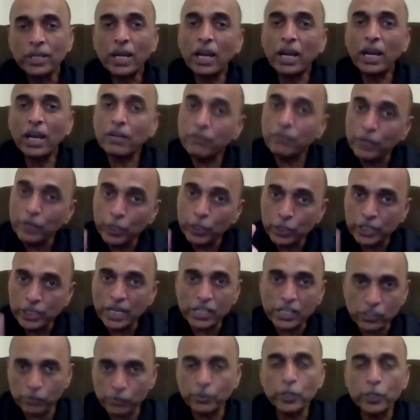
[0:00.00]
And
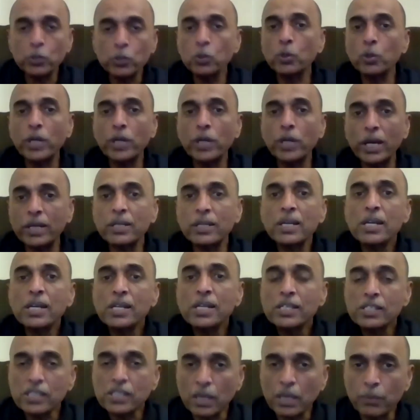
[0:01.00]
yes, we do get
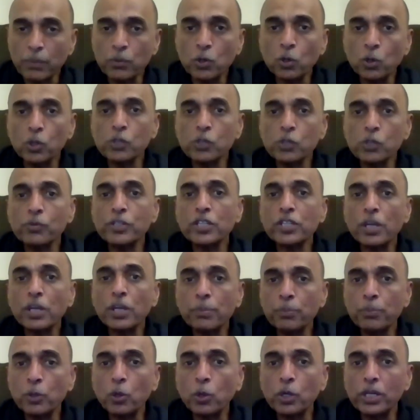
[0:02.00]
some roles which are
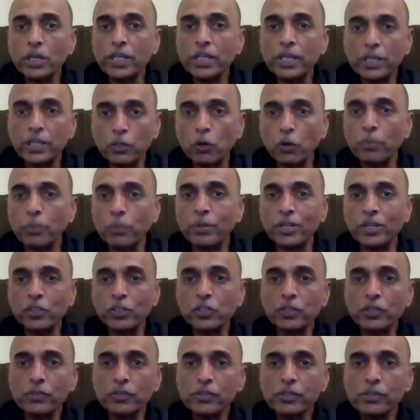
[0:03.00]
purely in
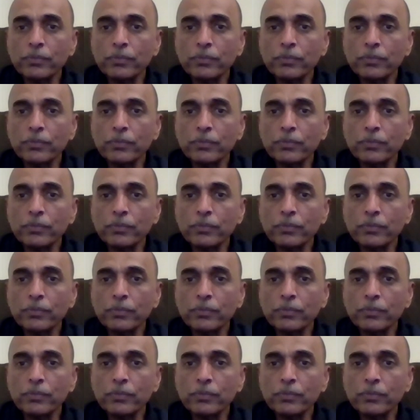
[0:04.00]
operations.